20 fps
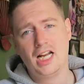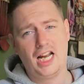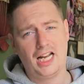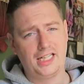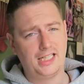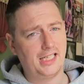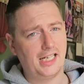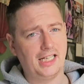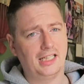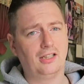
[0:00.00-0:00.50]

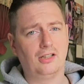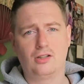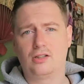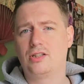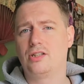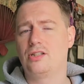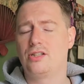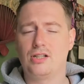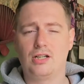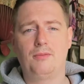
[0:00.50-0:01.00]
it did look
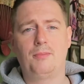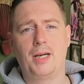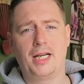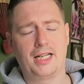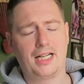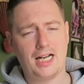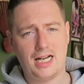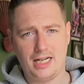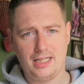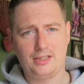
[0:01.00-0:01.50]
as though my
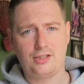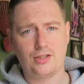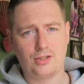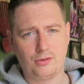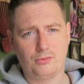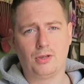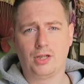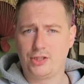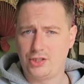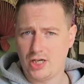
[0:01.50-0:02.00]
guy
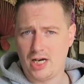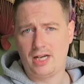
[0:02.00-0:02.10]
drew a